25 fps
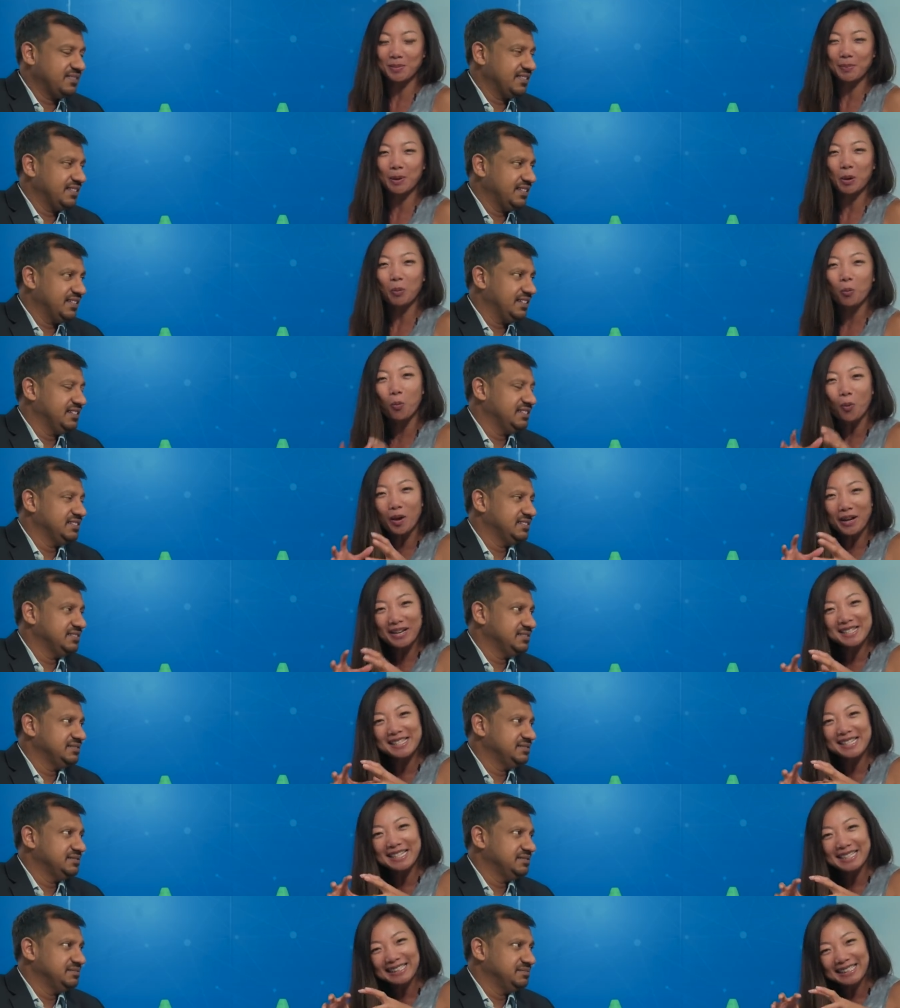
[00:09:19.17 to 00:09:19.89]
Speaker 1: but what
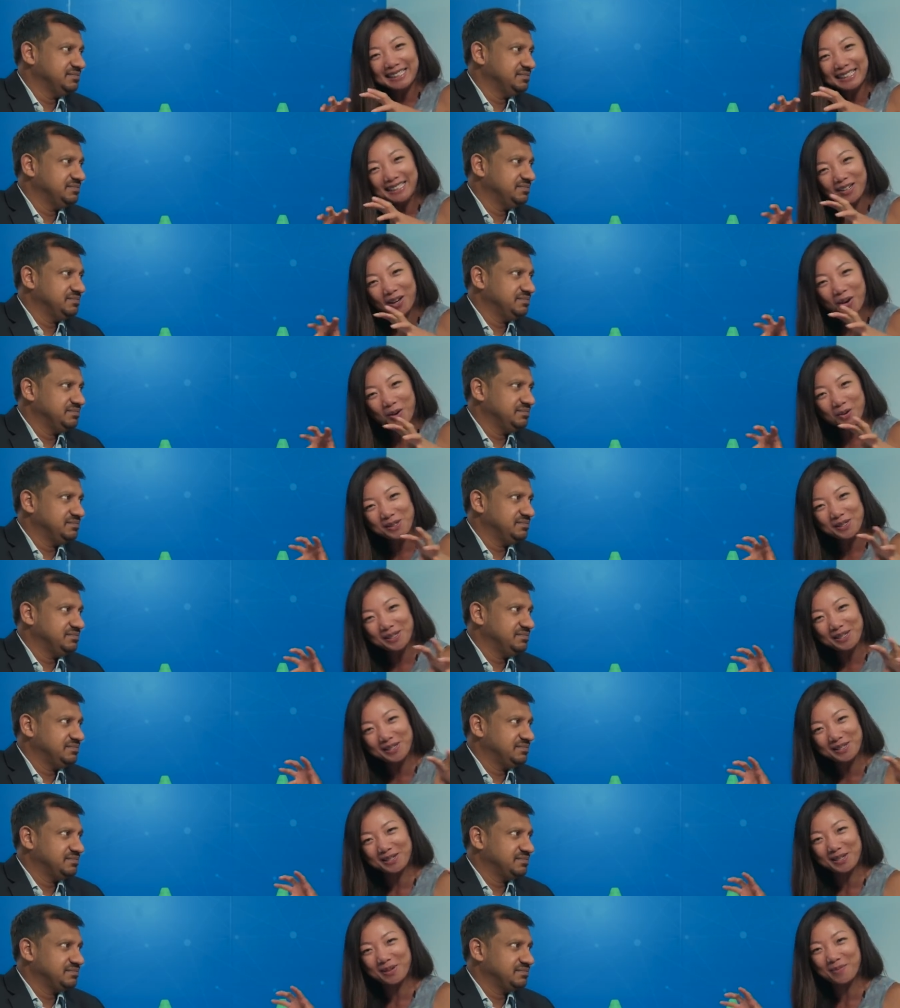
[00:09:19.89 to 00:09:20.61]
is the
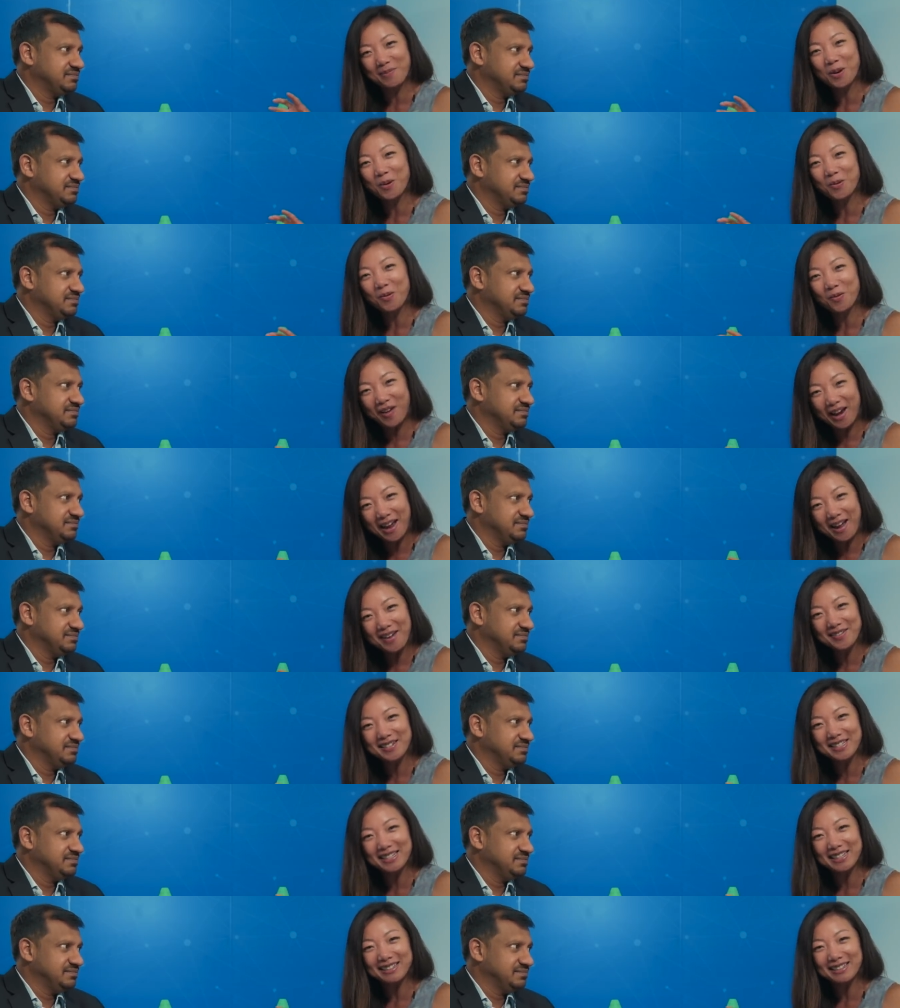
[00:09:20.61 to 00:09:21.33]
ecosystem
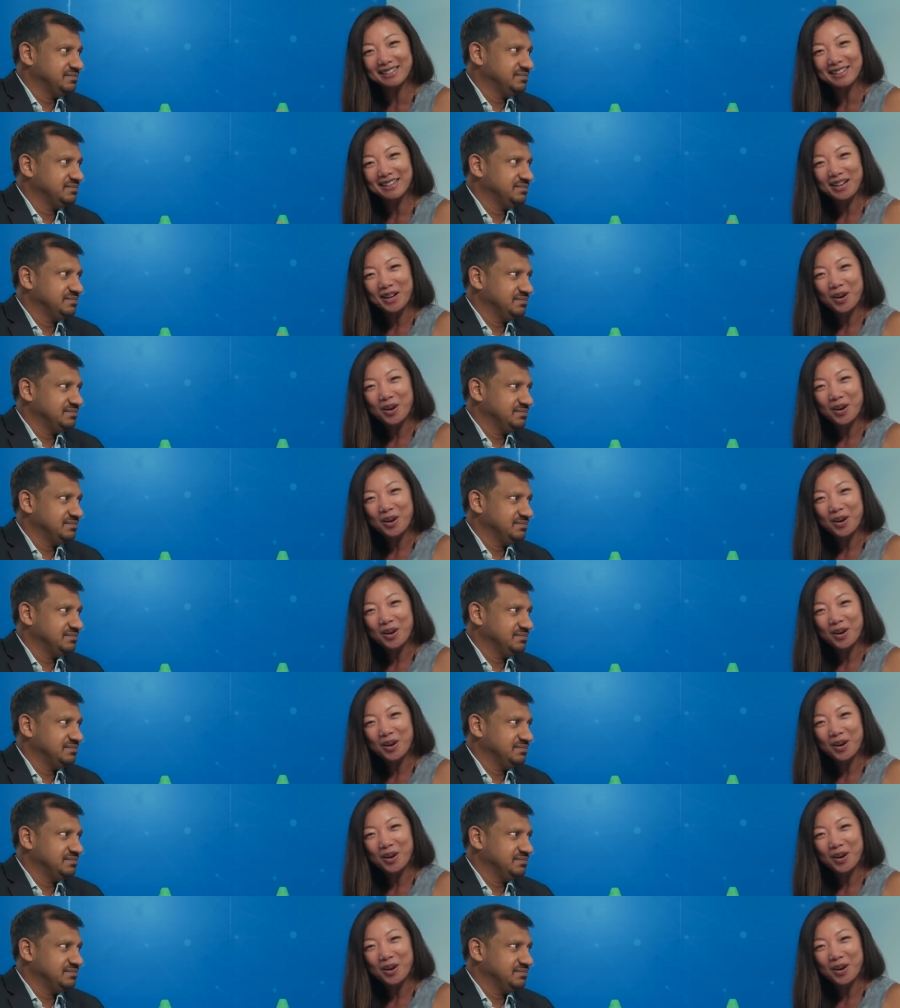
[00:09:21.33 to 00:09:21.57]
around it?